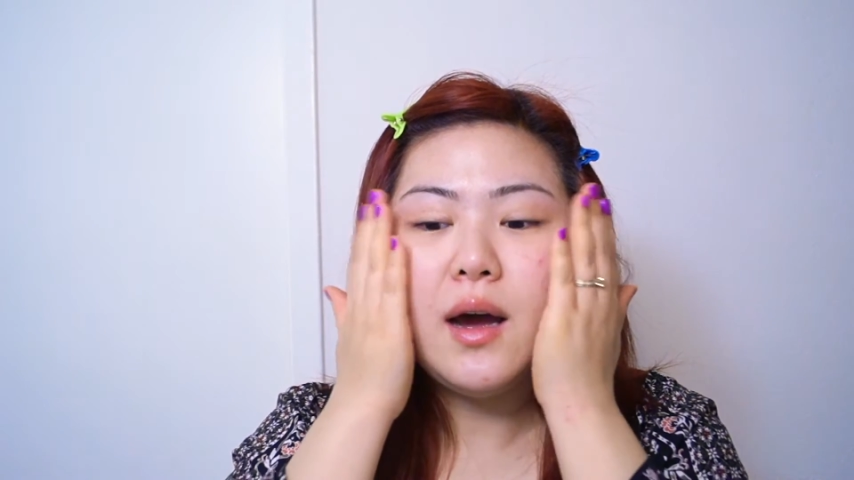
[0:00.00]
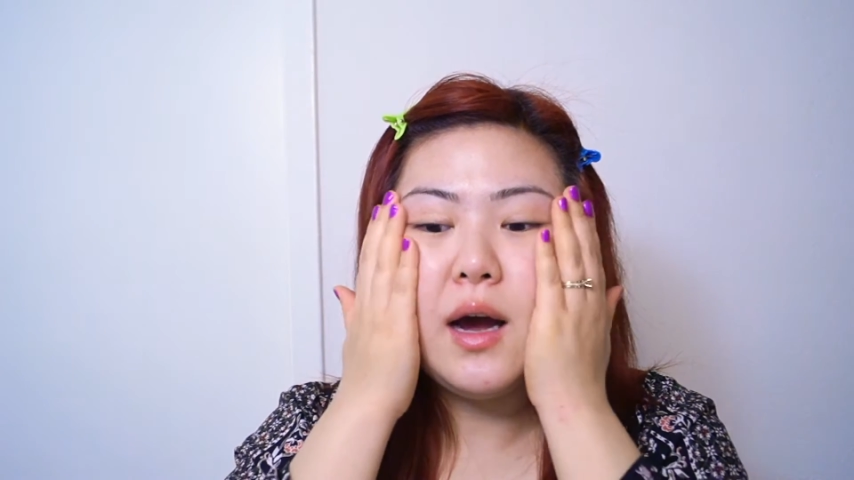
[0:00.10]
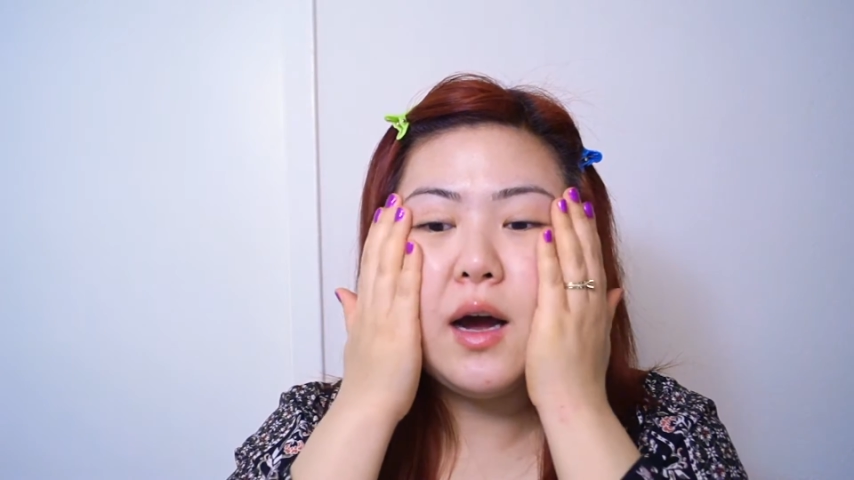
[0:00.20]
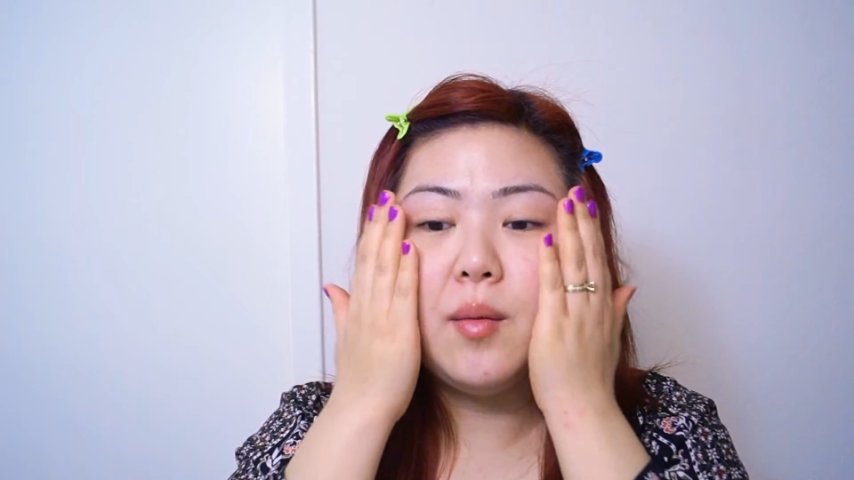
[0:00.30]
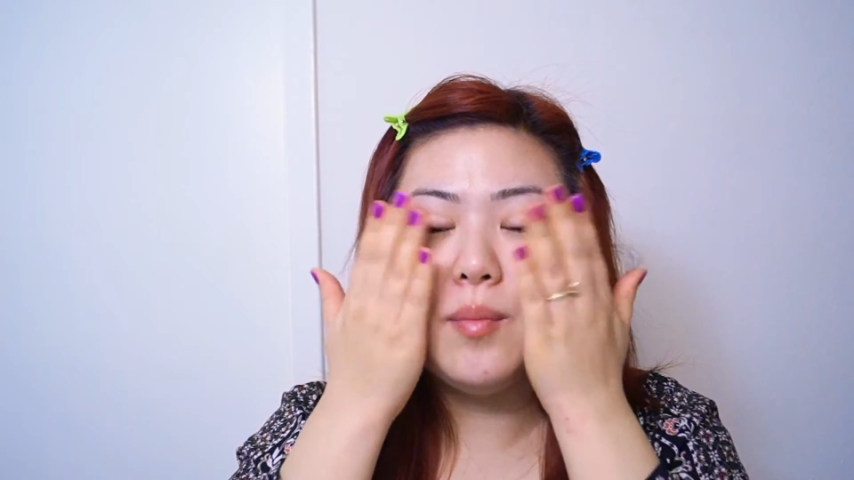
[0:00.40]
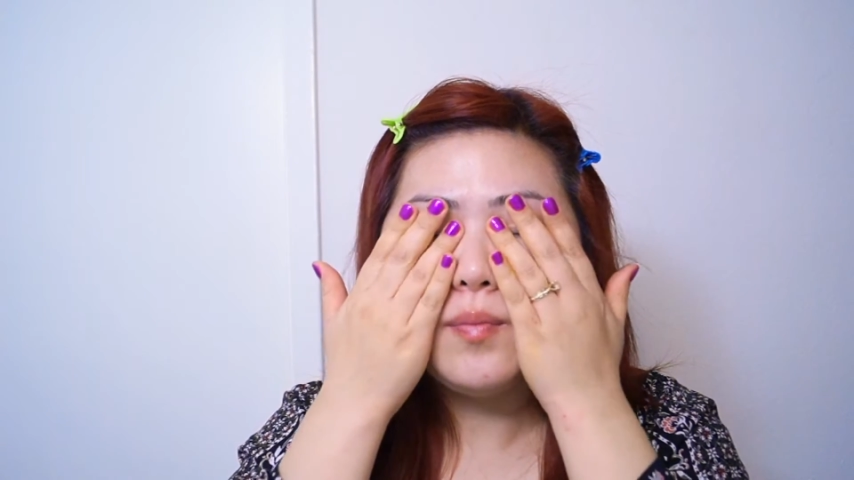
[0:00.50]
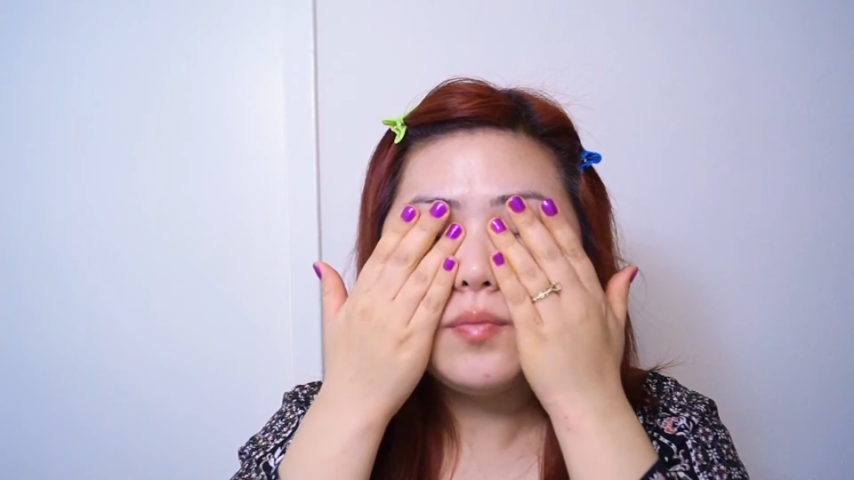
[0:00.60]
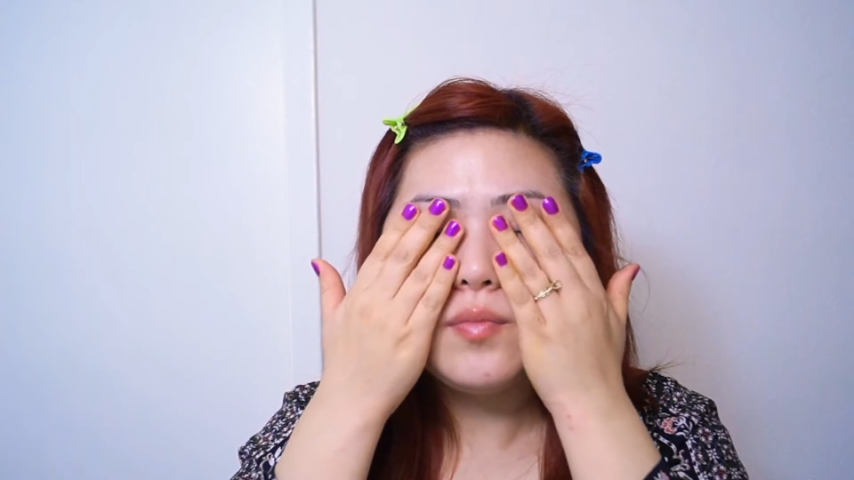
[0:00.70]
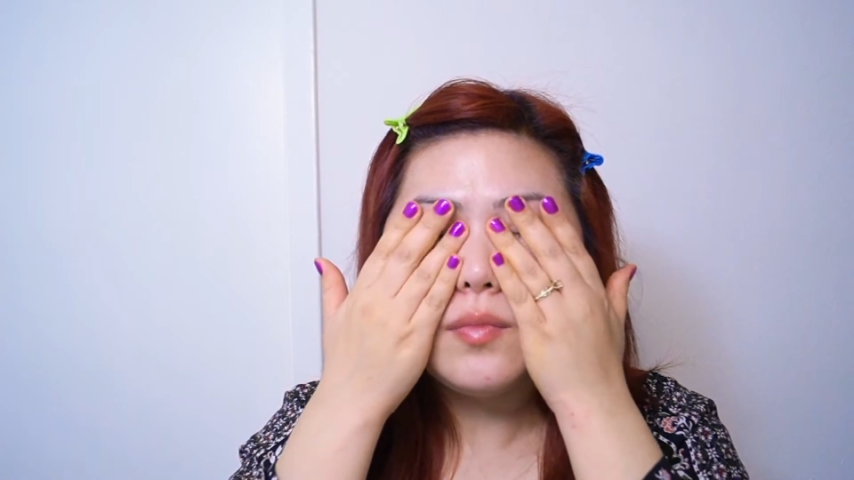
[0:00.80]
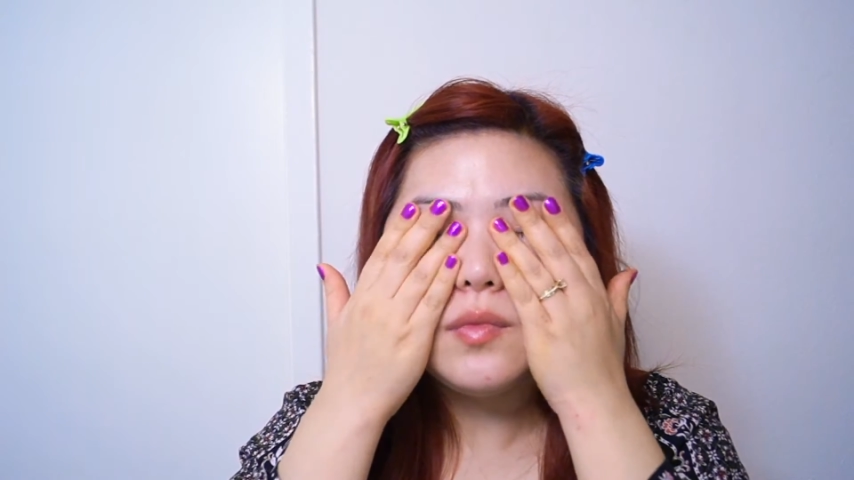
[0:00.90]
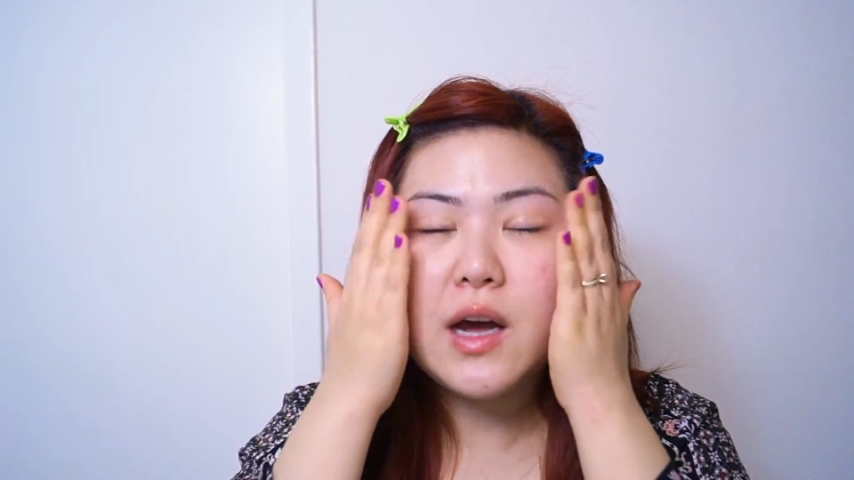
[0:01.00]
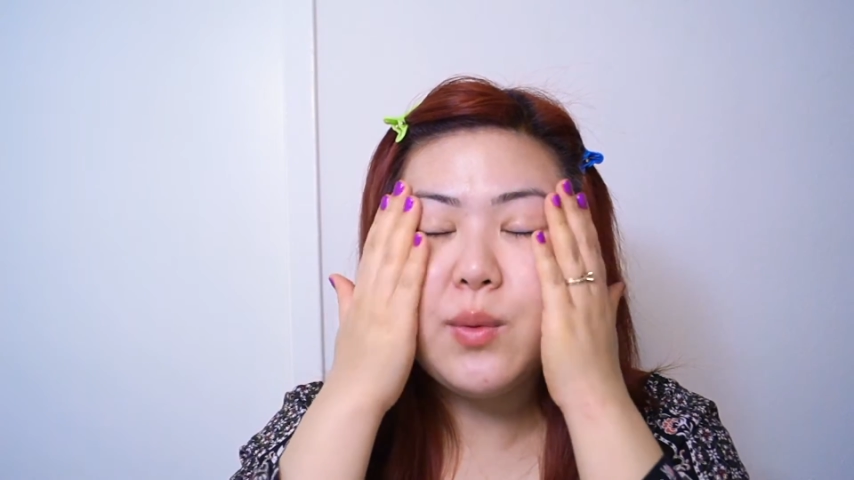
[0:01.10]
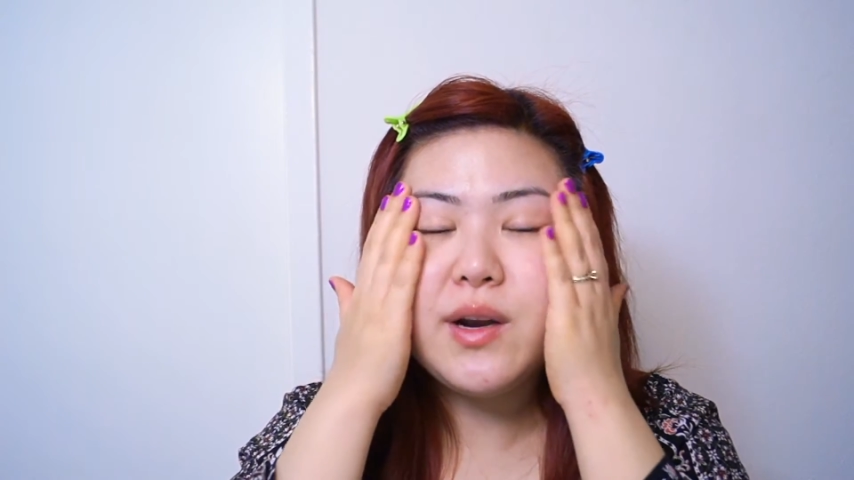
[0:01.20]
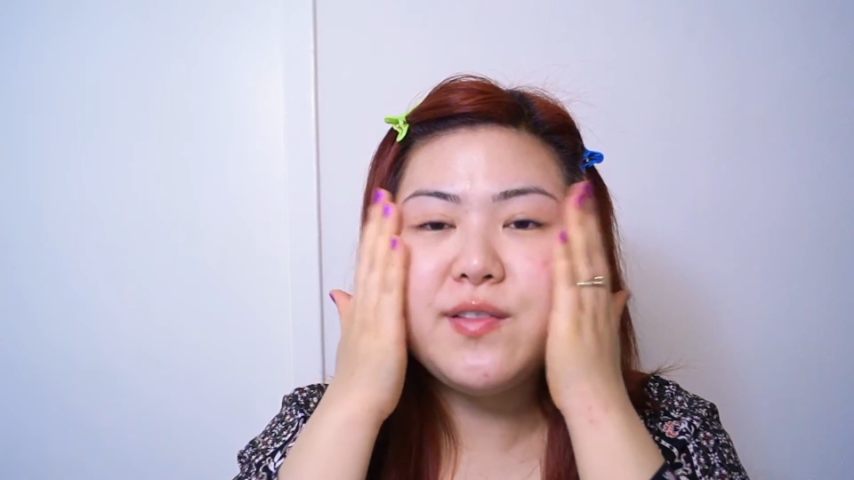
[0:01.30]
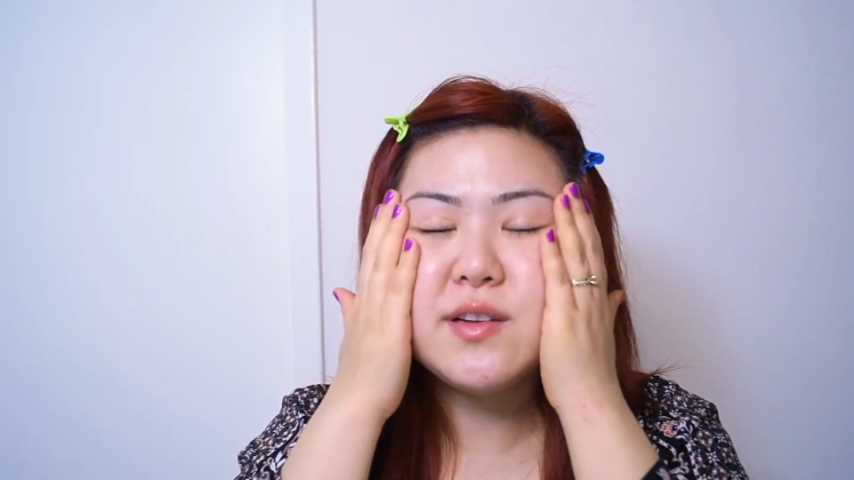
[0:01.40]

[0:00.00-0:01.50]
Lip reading: not when it